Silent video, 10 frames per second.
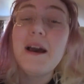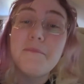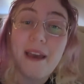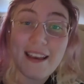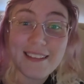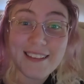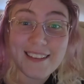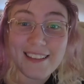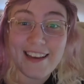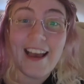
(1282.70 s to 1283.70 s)

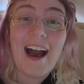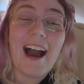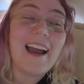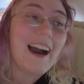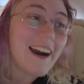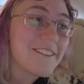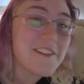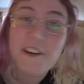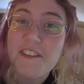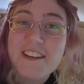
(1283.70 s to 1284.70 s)
Basically, I have
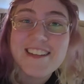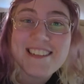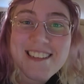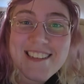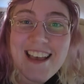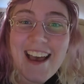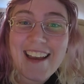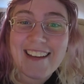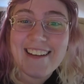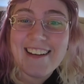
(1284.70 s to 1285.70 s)
nothing to
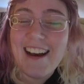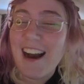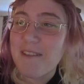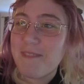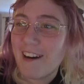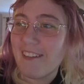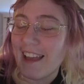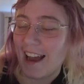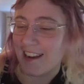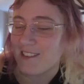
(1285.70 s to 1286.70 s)
say about the
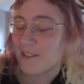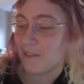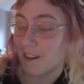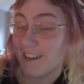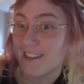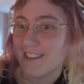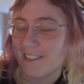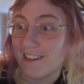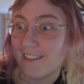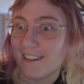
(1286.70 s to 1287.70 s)
actual work that's
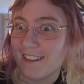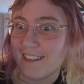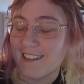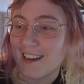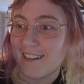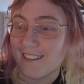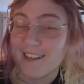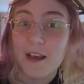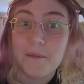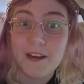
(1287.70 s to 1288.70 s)
going on in this house,
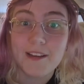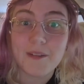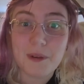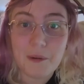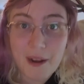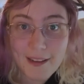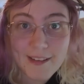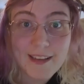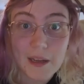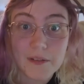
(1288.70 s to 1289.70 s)
because we're
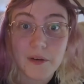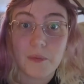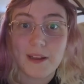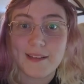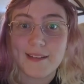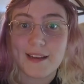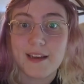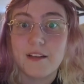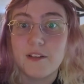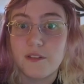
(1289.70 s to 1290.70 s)
waiting now till
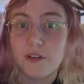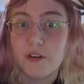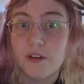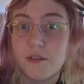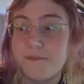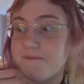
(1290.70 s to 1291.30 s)
Wednesday. So,